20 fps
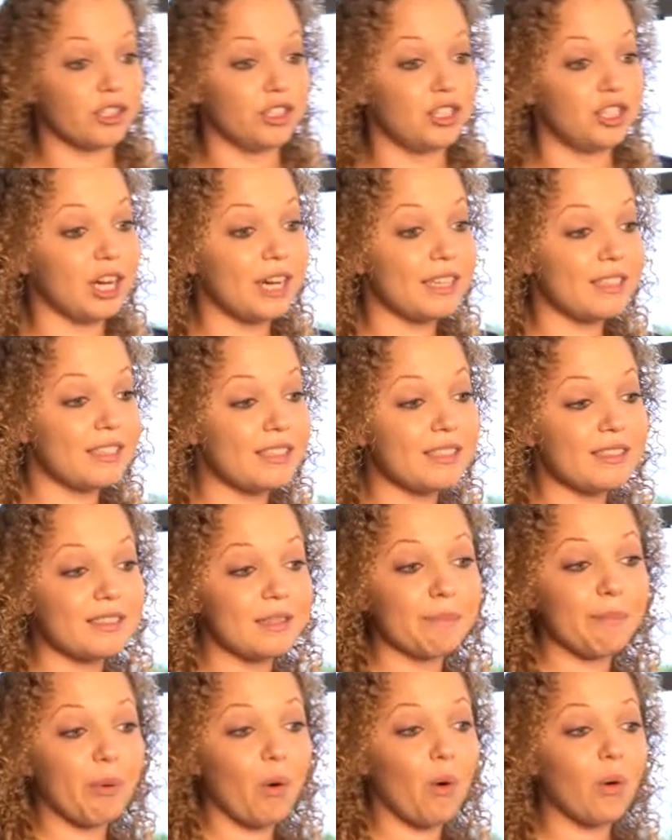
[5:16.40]
are just
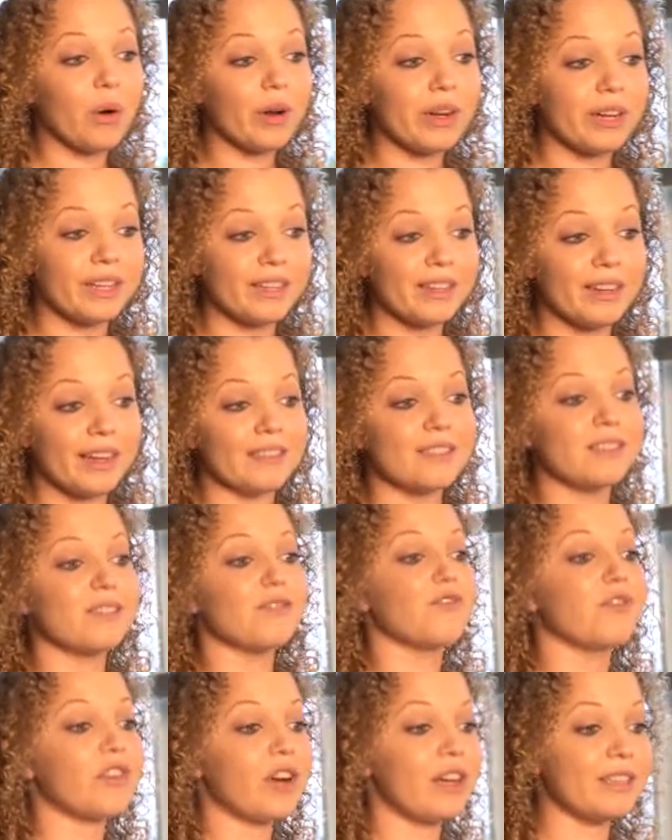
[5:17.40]
as important as
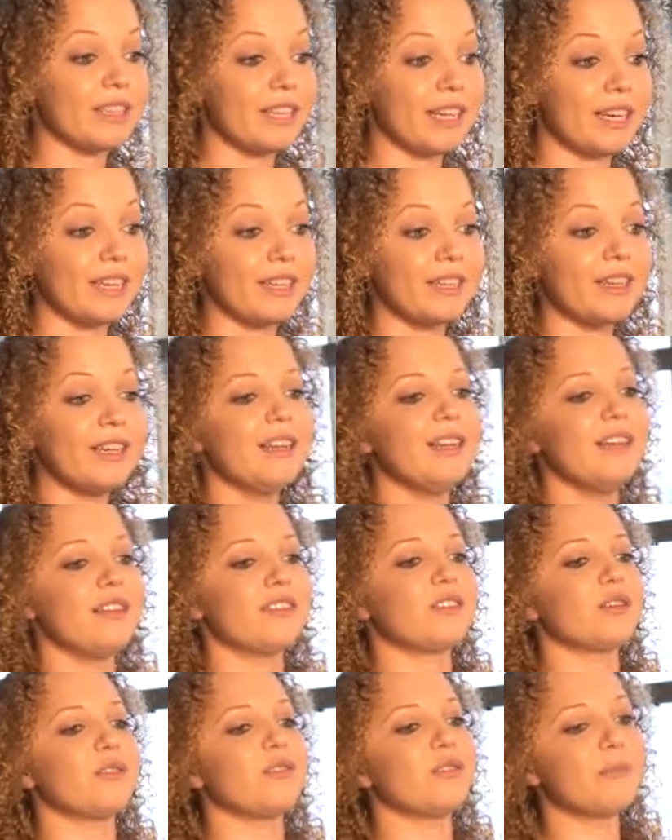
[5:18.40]
the front light.
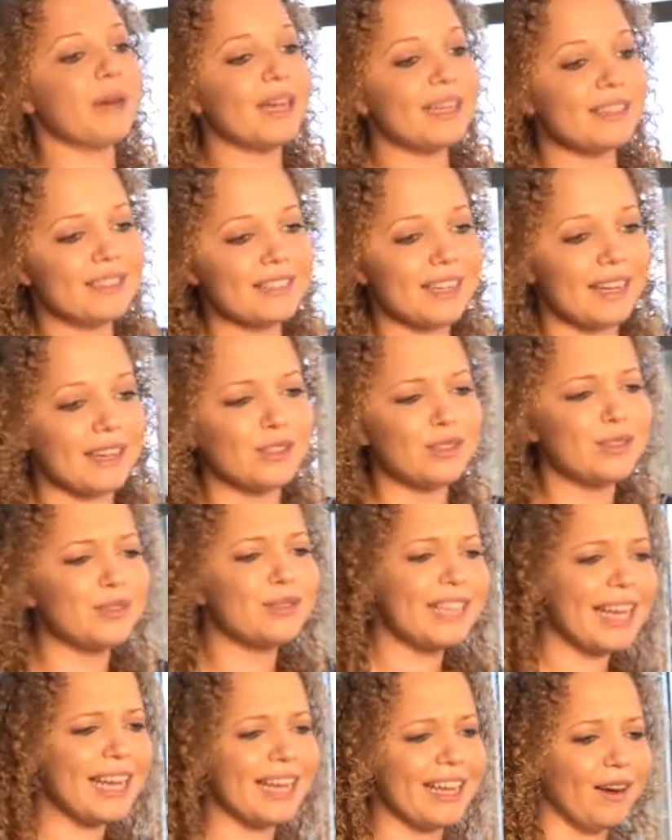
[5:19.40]
So you might say,
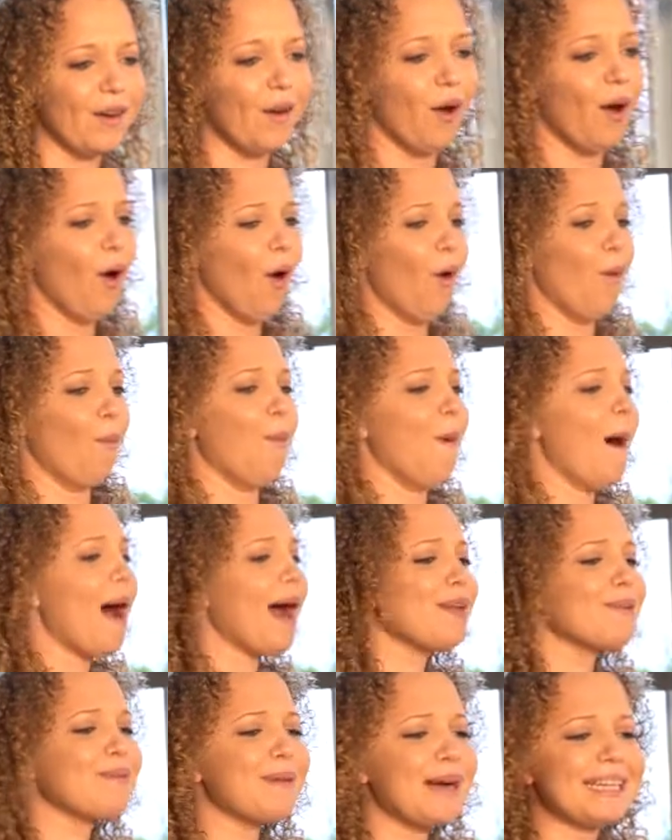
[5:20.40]
Suzanne, why
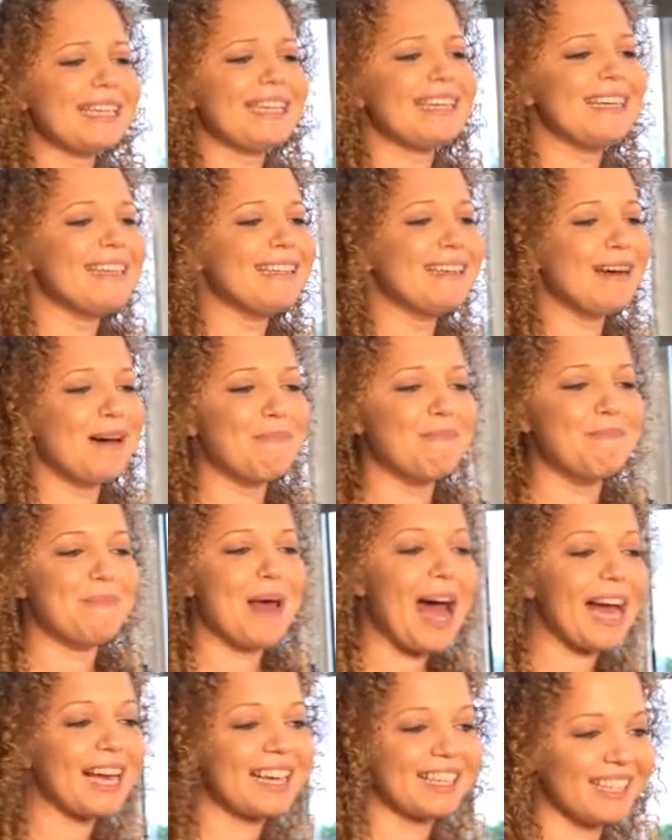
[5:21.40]
do I need a
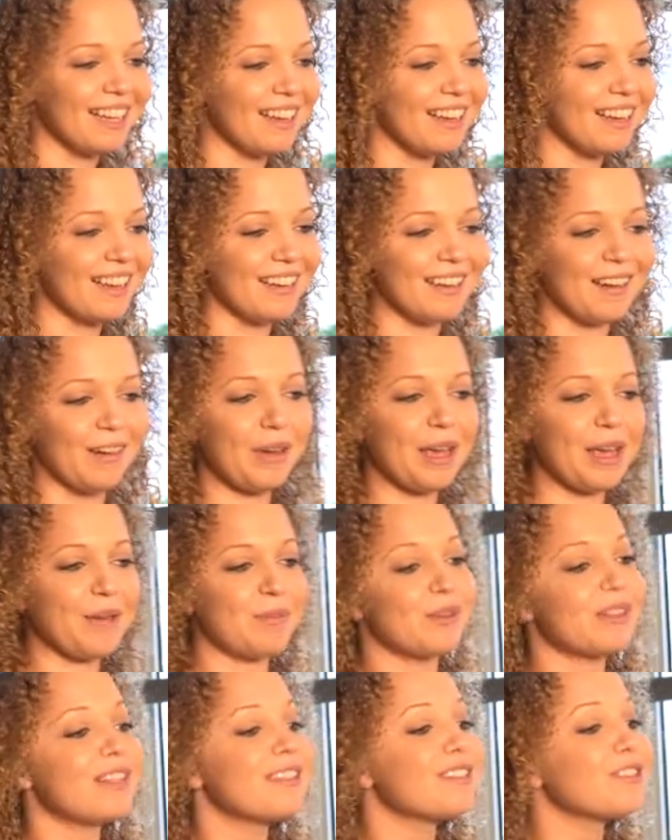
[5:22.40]
backlight? Okay,
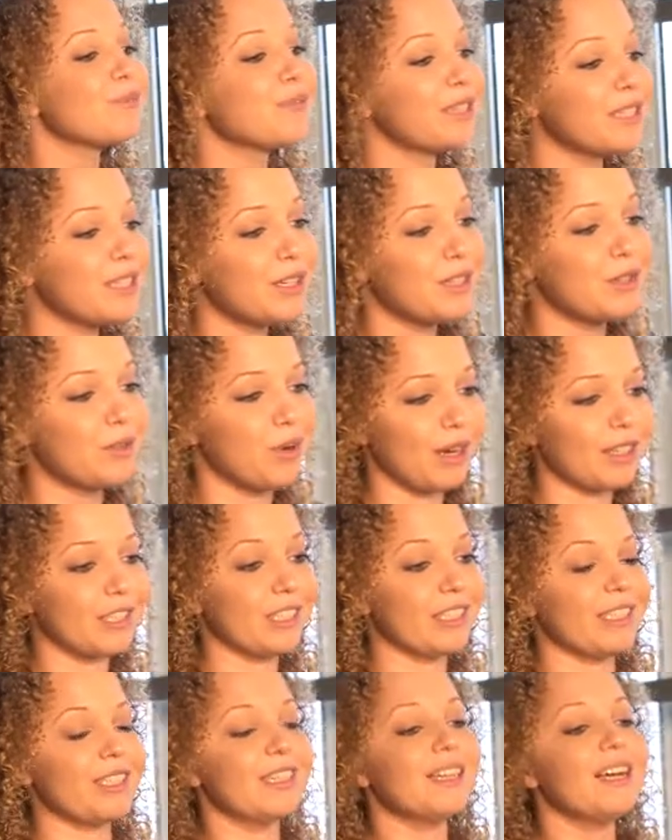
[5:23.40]
well, that's a really good
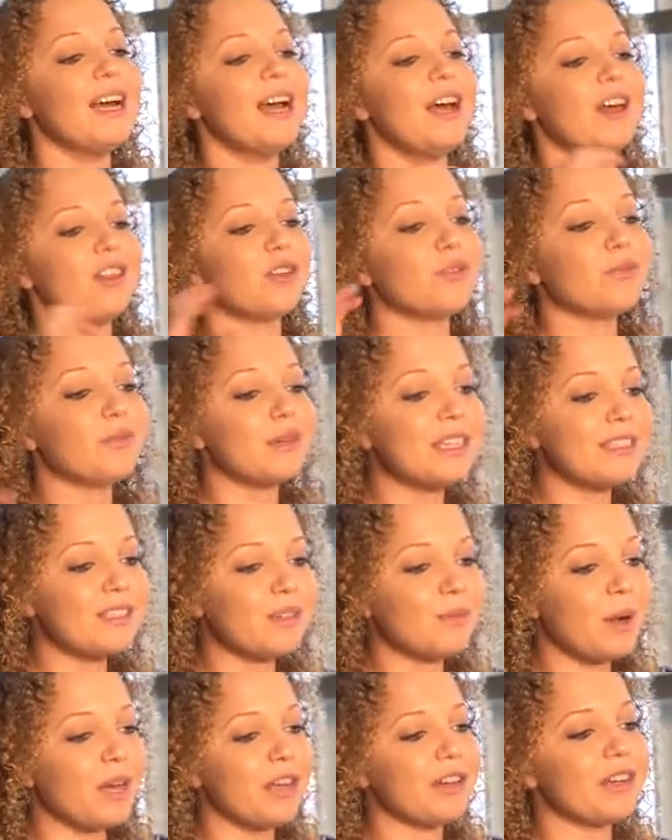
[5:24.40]
question. The
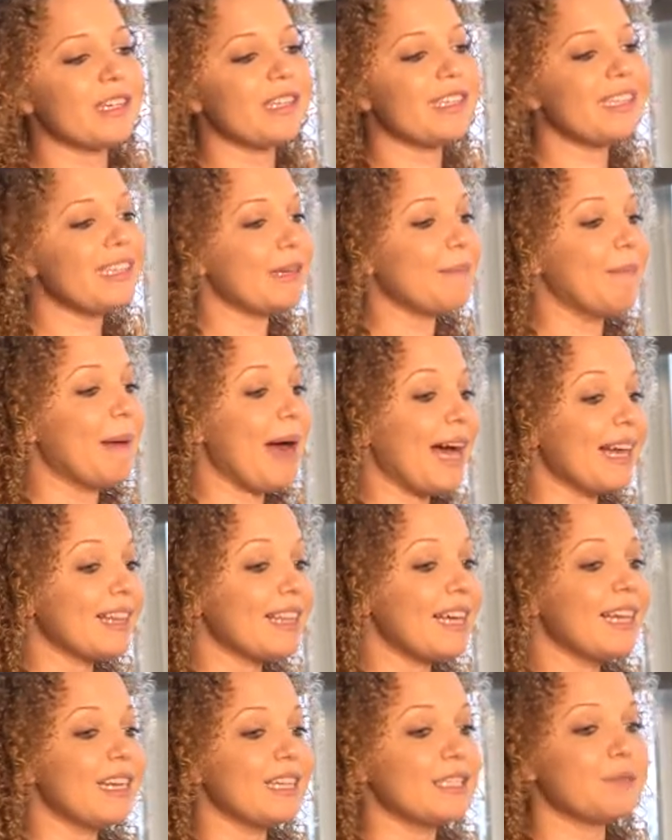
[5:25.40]
reason why you're going to need a
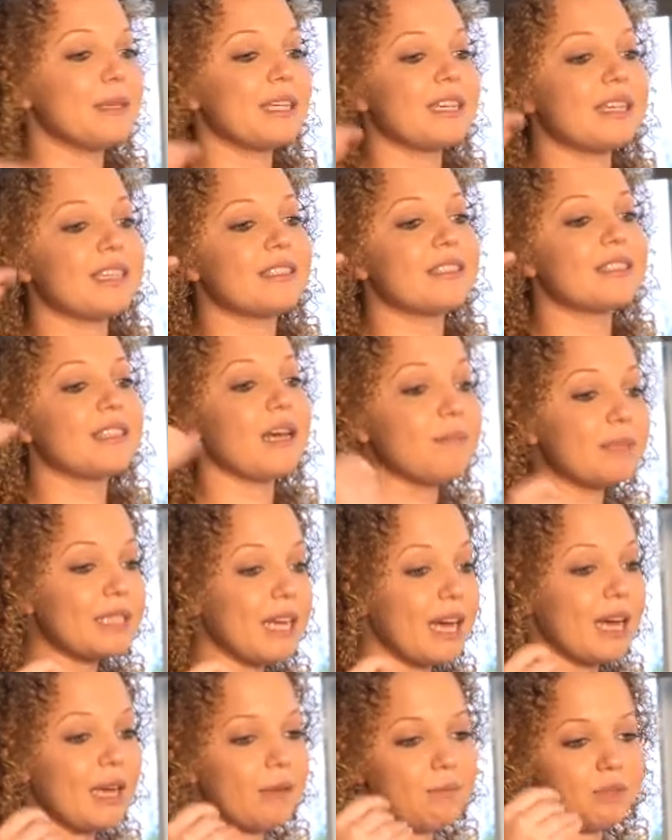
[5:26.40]
backlight is because
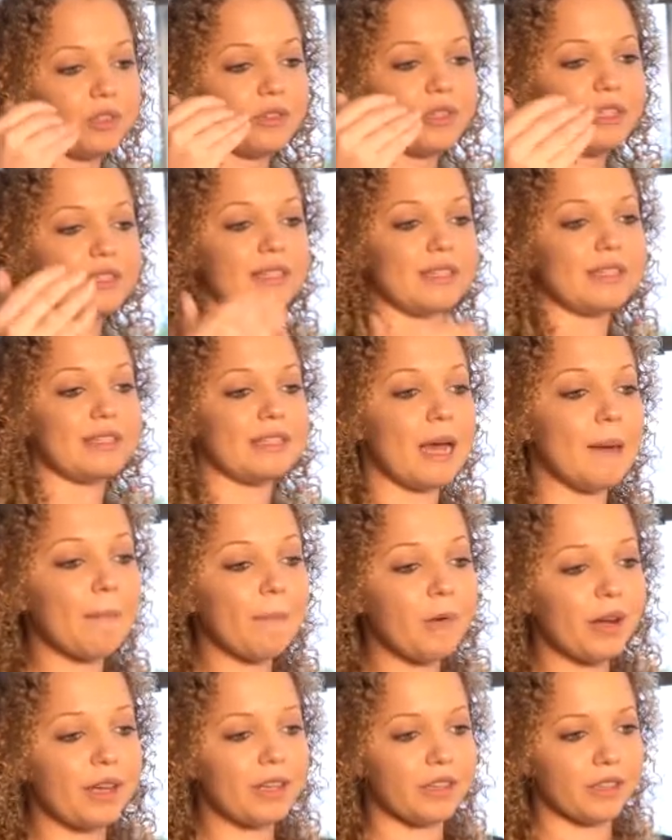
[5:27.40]
sometimes you need to
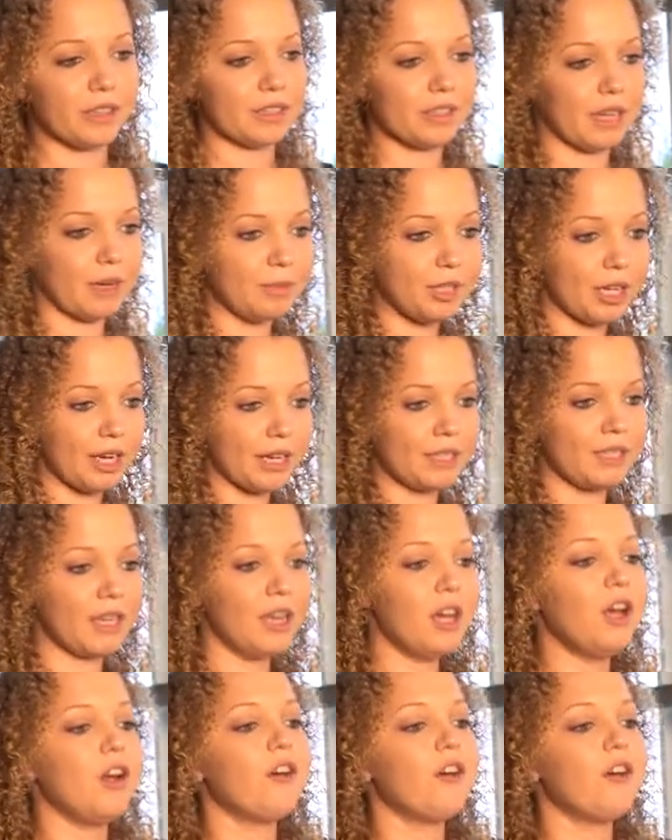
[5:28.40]
separate your subject